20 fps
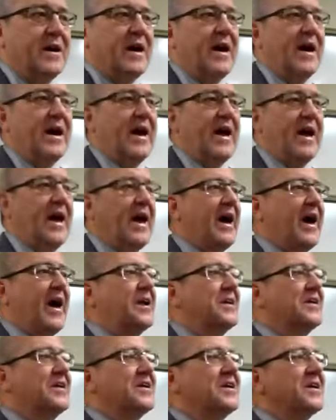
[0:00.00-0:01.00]

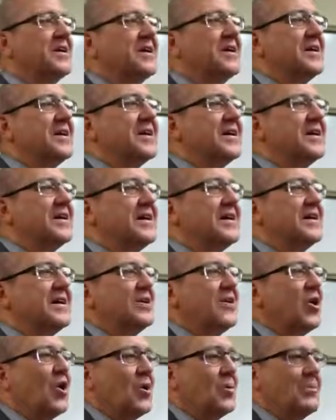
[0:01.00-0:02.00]
and
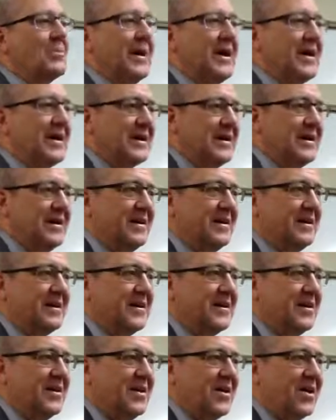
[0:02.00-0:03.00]
omega
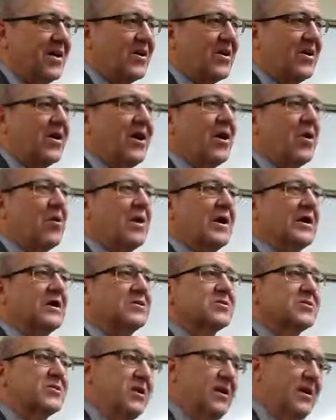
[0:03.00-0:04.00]
are
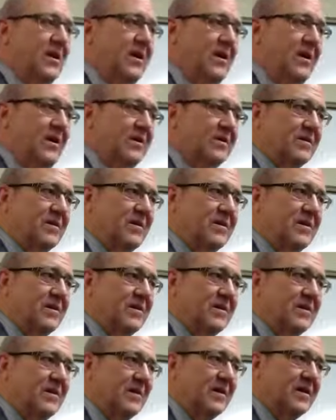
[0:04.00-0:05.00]
always long.
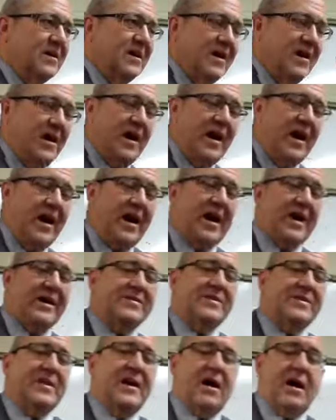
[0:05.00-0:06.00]
And
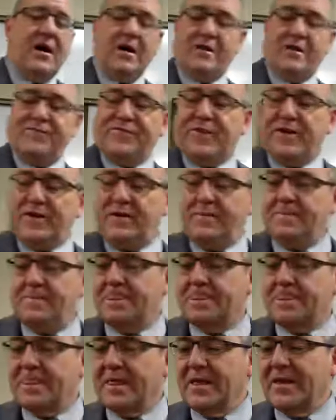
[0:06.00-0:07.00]
the alpha,
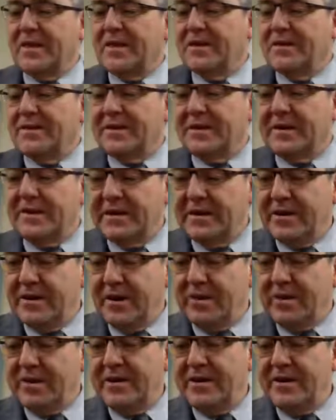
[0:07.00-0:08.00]
the
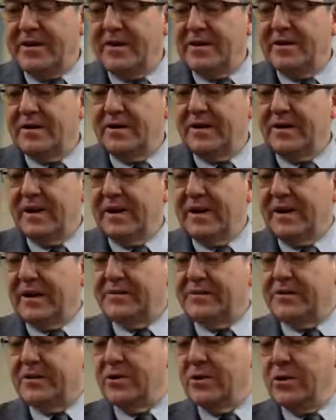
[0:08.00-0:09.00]
iota, and
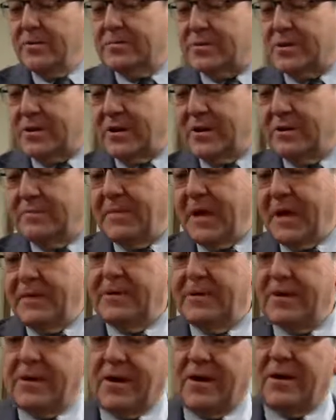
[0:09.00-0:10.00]
the upsilon may
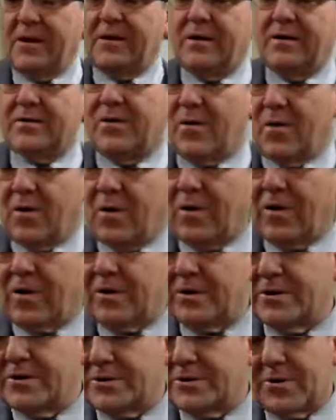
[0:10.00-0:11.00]
be long
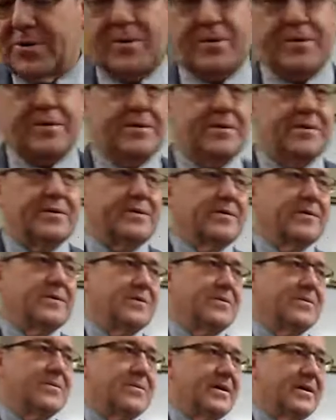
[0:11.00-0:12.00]
or short,
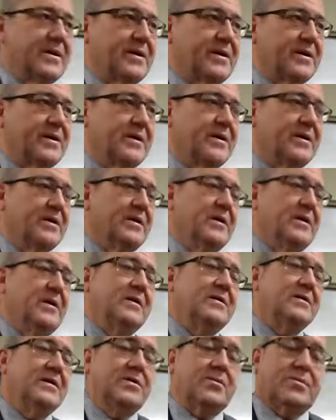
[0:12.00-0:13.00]
okay?
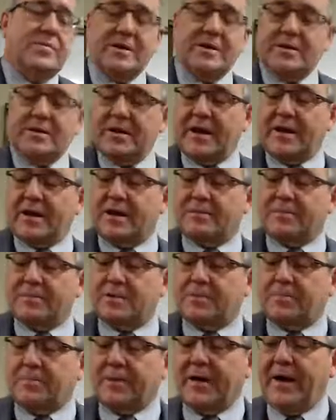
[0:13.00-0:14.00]
Now, the reason that comes
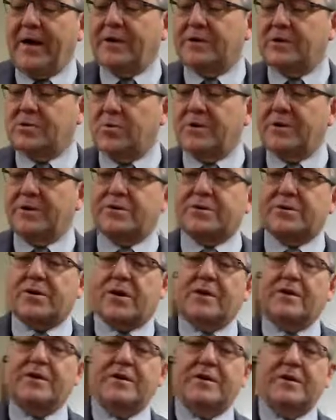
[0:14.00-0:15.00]
into play is when you're
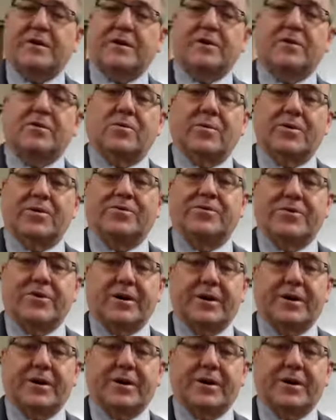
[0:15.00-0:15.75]
starting to deal with